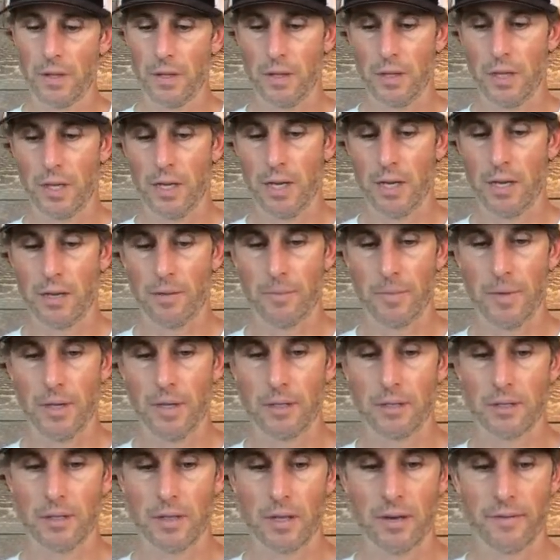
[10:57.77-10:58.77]
yeah,
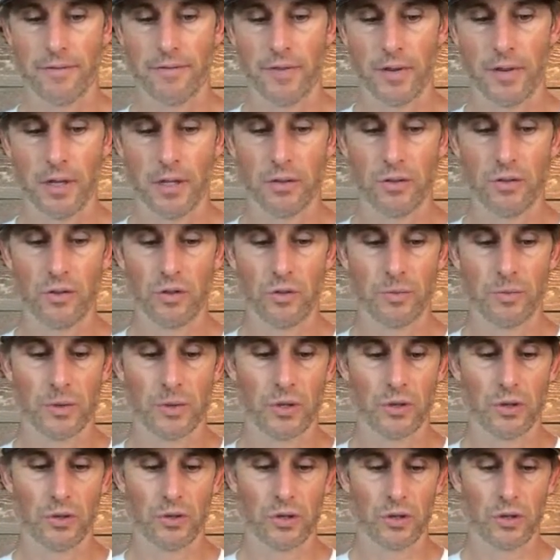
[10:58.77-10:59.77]
it's a lot of fun, super
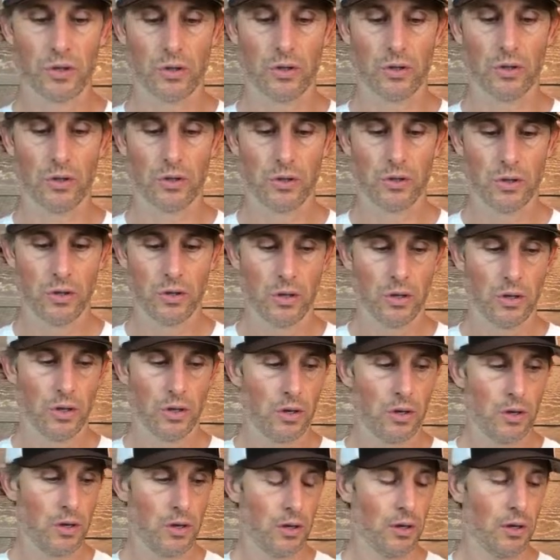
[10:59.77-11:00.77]
social.
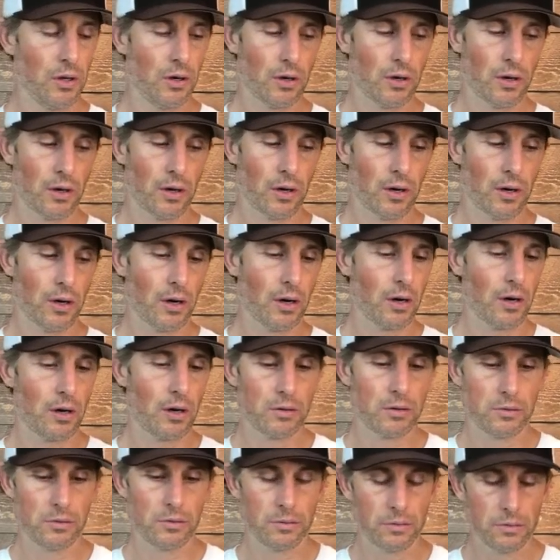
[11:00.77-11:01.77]
You're
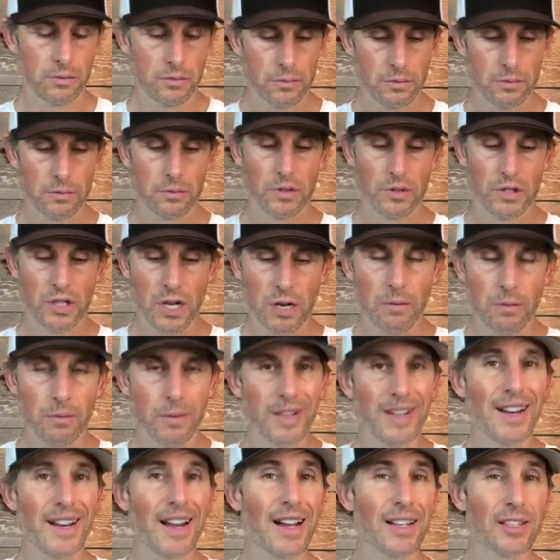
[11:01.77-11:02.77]

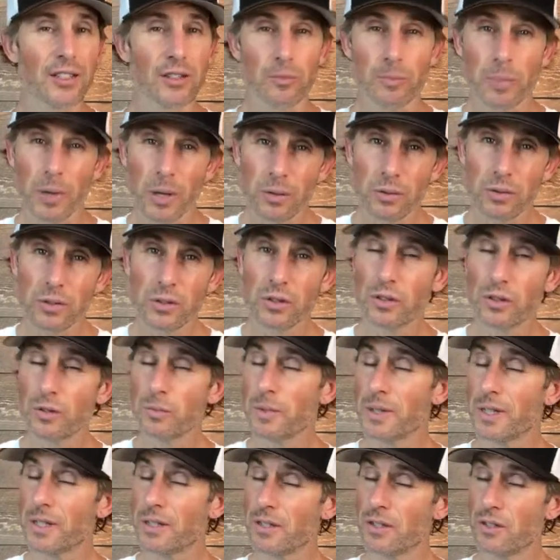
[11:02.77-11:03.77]
generally not supposed to,
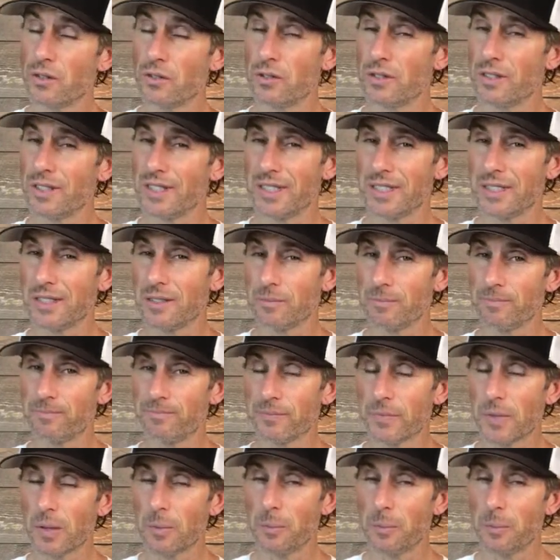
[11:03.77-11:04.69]
but there's usually a